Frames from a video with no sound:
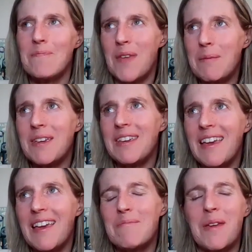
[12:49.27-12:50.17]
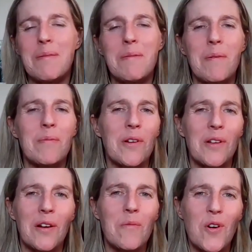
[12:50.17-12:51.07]
Maybe people are
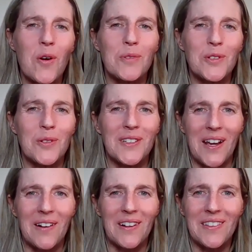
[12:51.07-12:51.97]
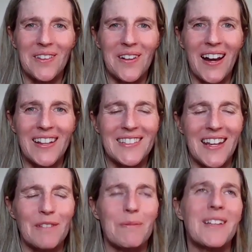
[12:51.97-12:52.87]
a little more open to it down in the United
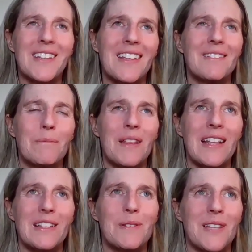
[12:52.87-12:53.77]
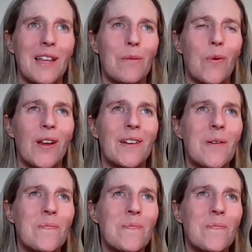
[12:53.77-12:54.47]
States, but that's beside the point.